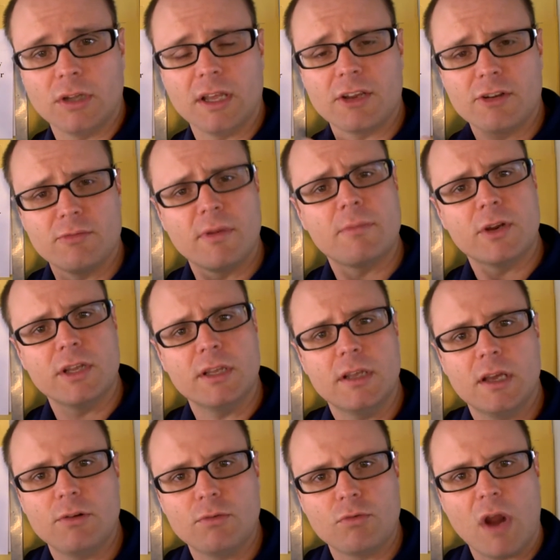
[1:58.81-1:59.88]
Like, remember,
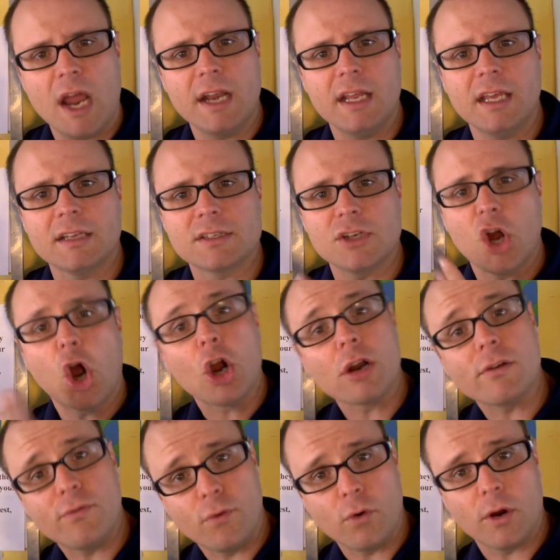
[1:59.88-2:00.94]
writing is an
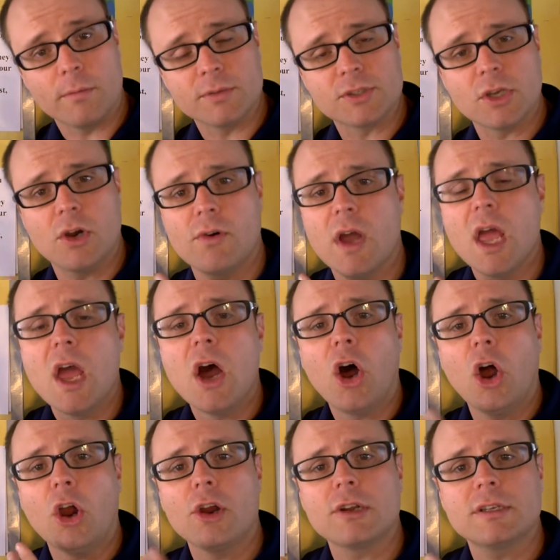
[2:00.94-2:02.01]
art form. So
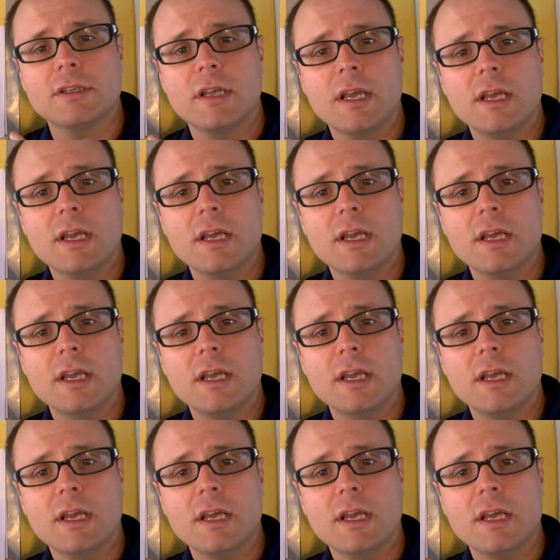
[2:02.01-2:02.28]
art